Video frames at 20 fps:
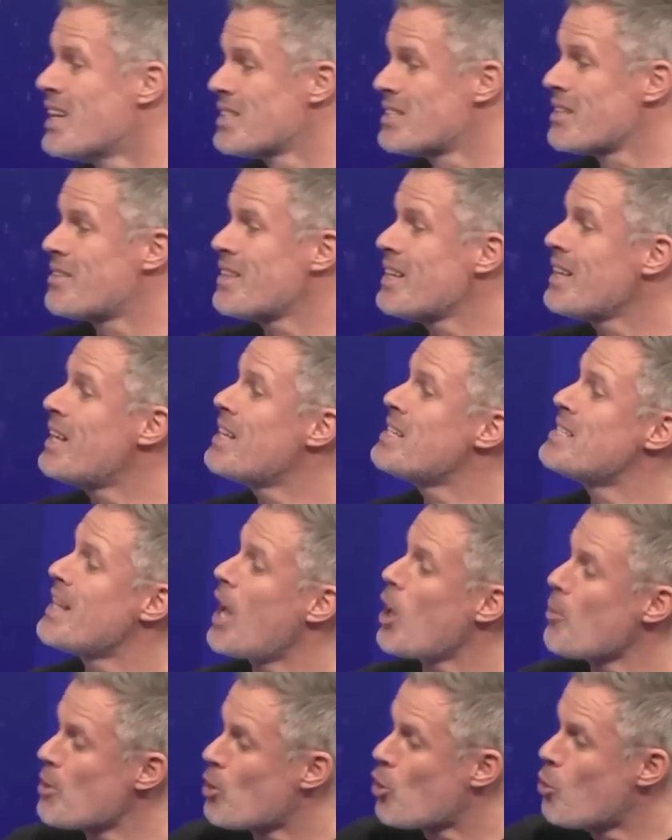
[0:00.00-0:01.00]
to think he's
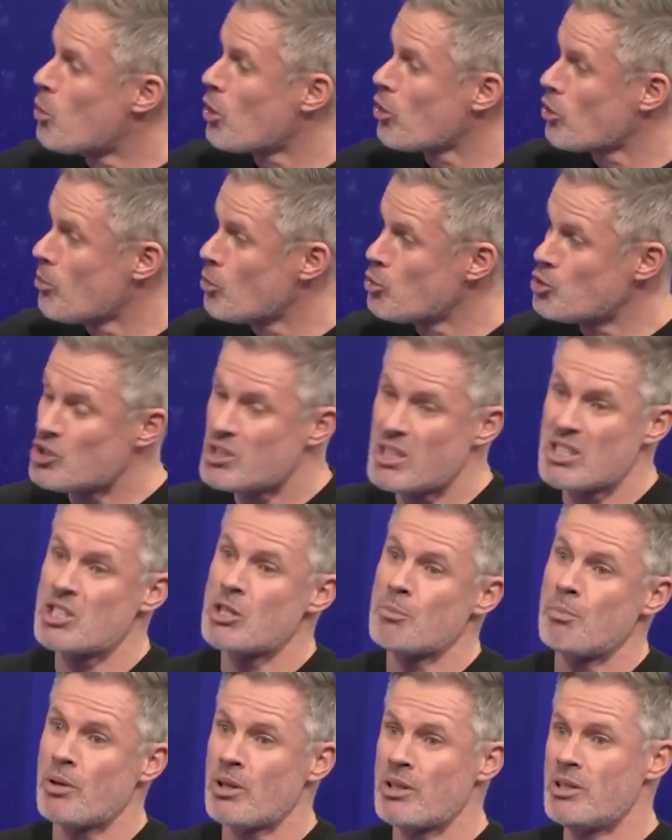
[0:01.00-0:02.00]
now become one of the most
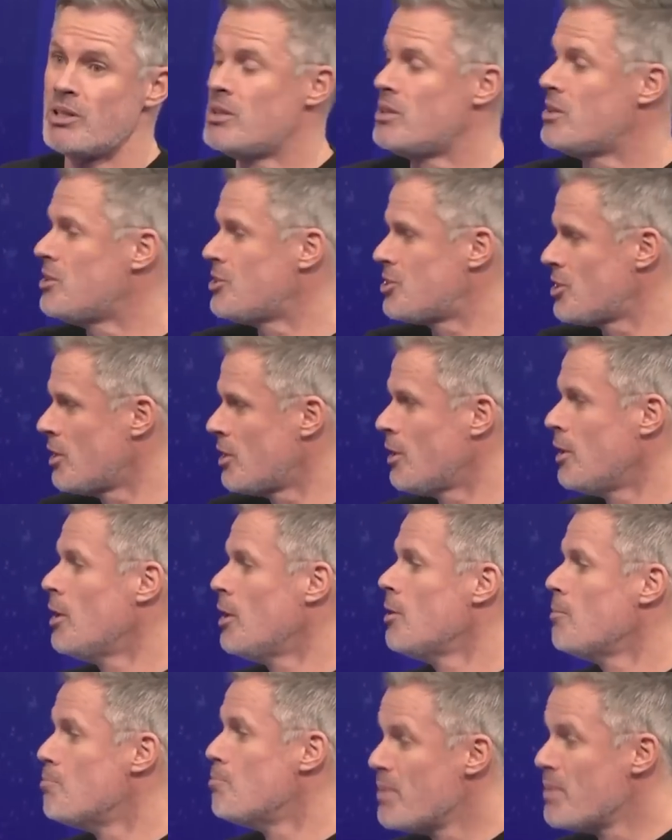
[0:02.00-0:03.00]
disciplined
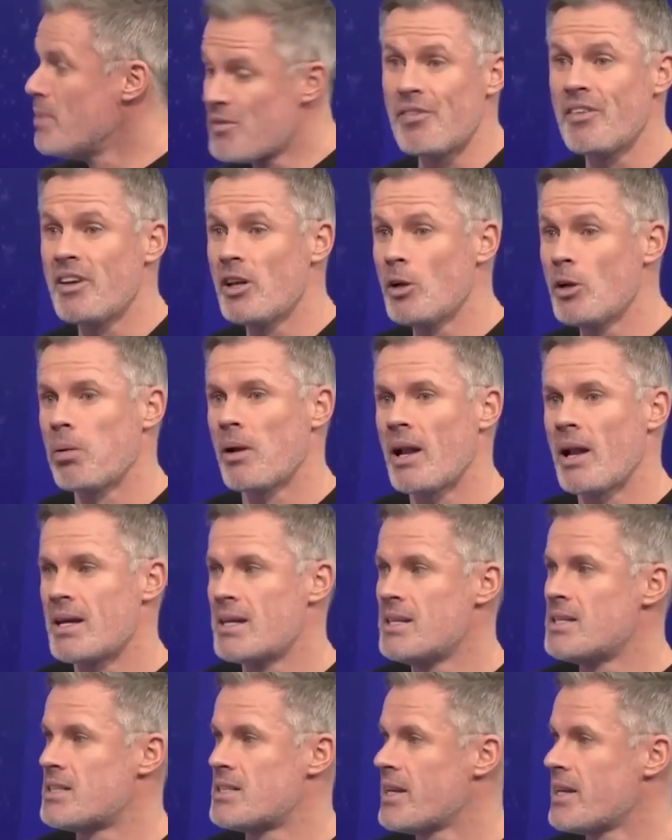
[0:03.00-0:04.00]
midfield
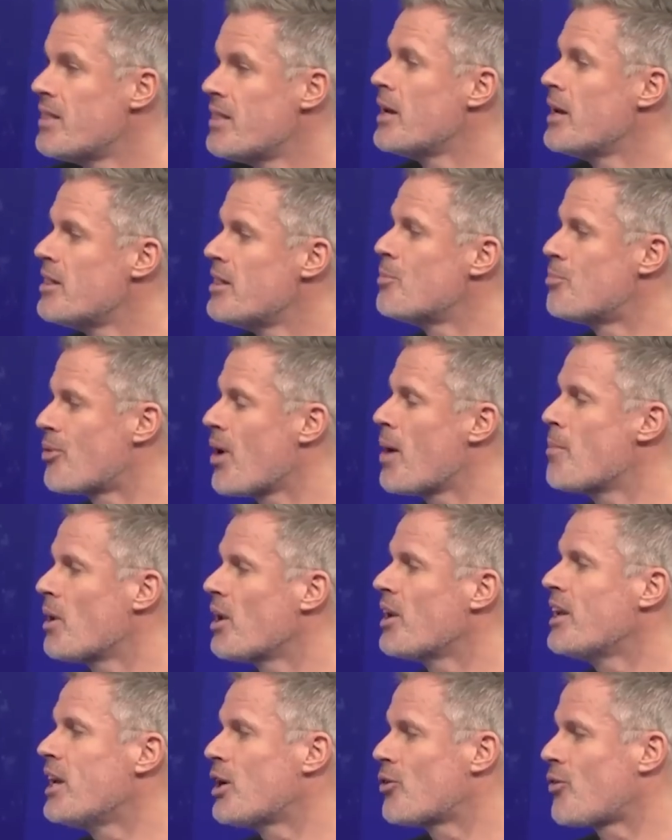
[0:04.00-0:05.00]
players in the Premier
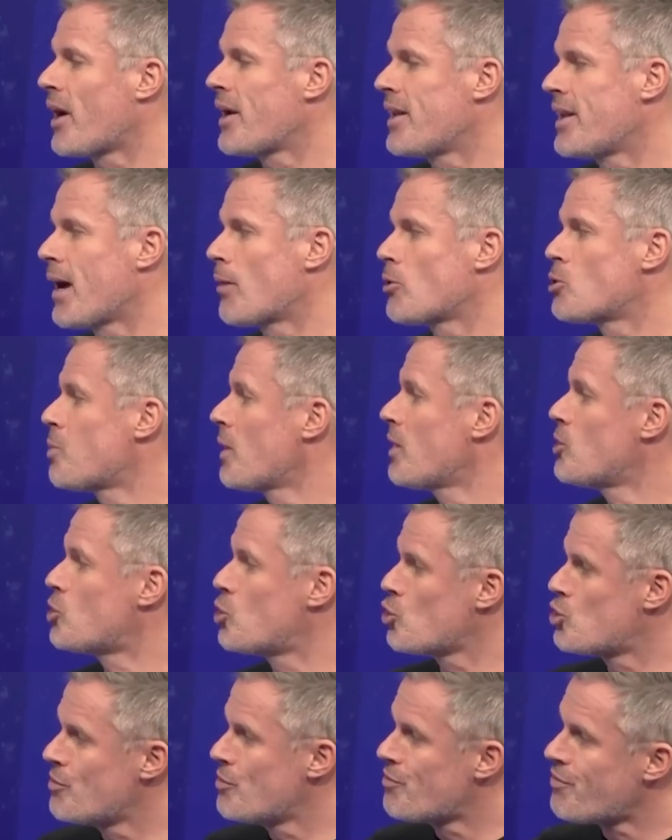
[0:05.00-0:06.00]
League right now. He's playing
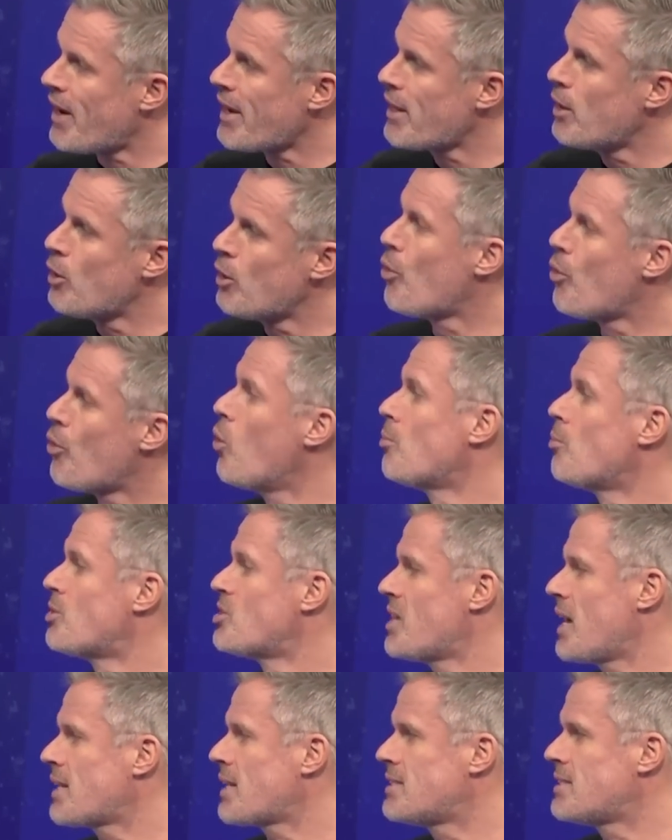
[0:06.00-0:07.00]
such a vital role in
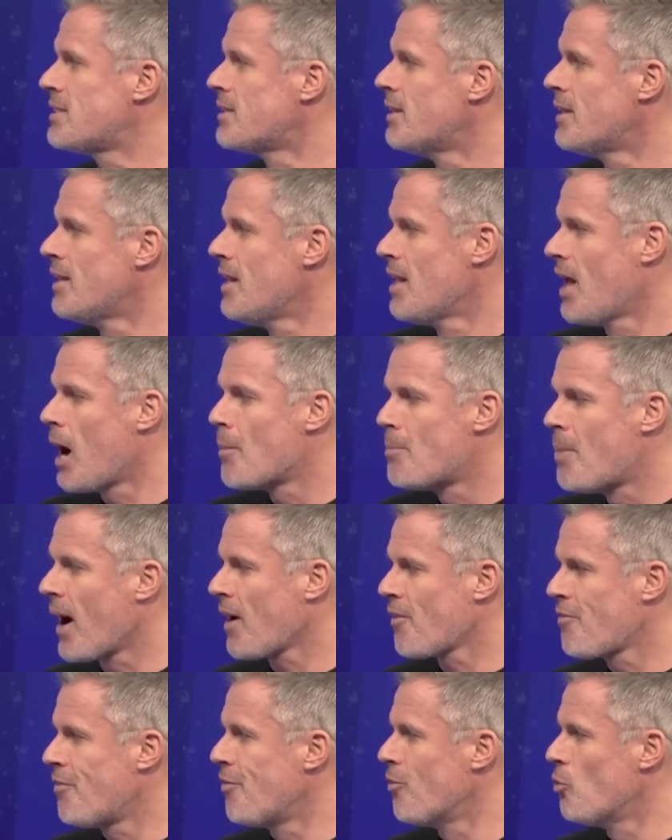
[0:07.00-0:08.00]
protecting a
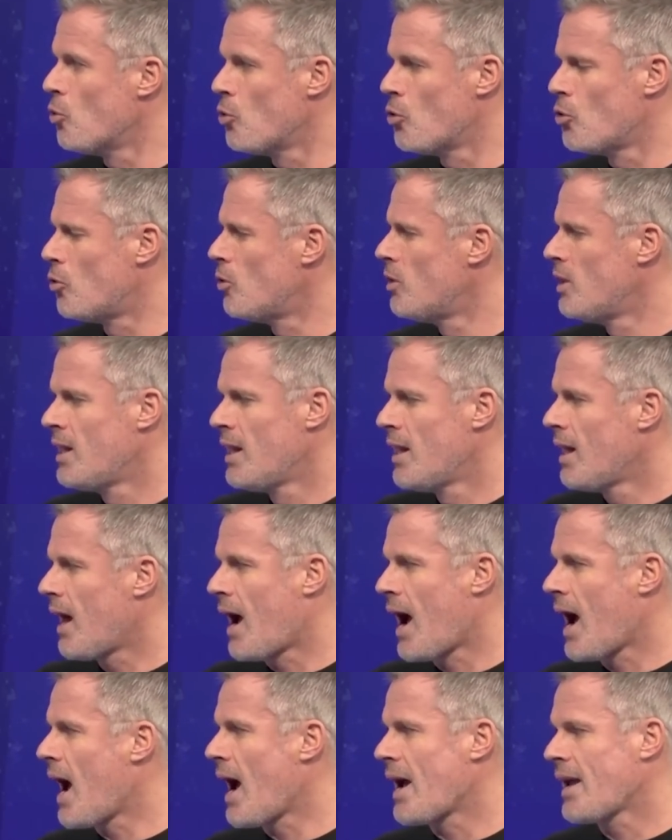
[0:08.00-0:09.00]
back 4.
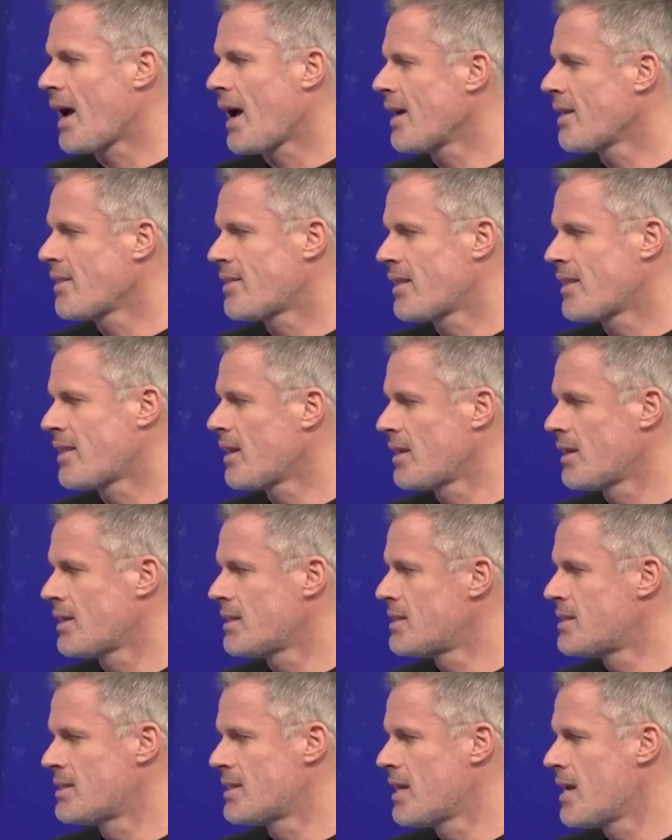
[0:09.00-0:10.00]
I think
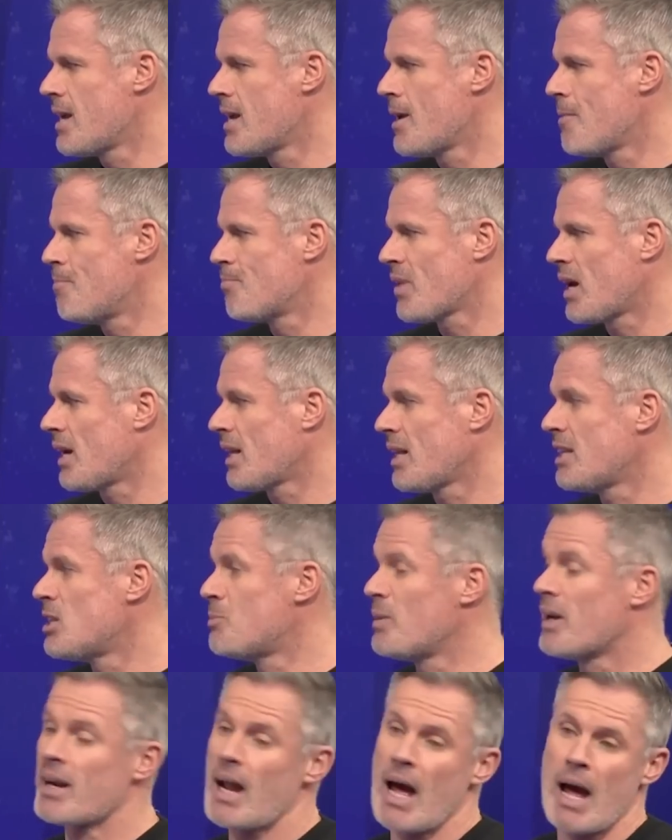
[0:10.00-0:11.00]
he's
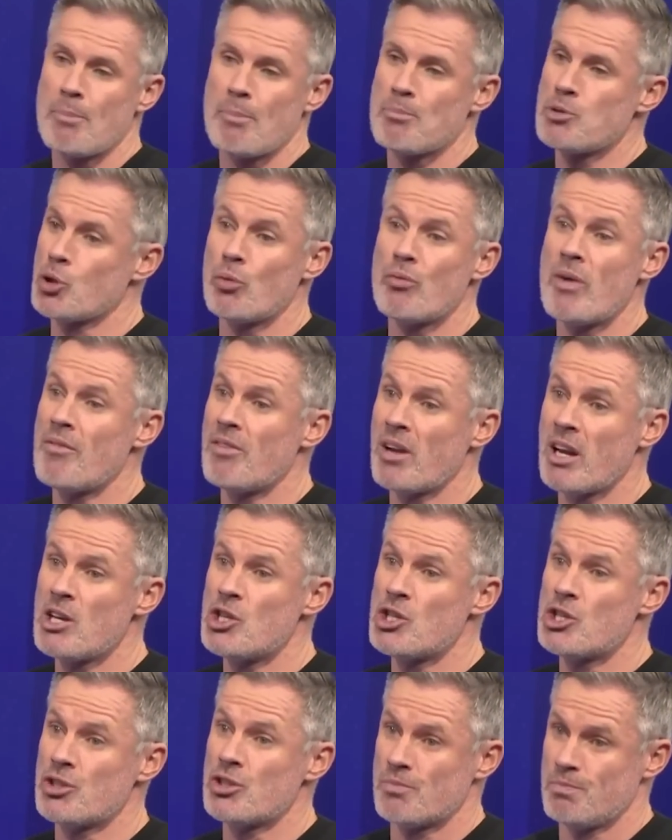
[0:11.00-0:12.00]
been an absolute
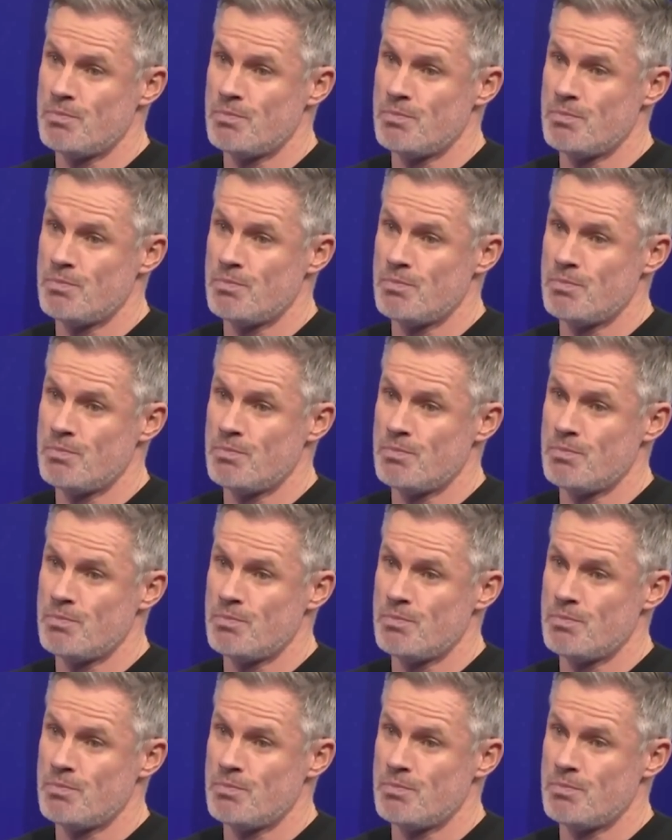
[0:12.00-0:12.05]
revelation.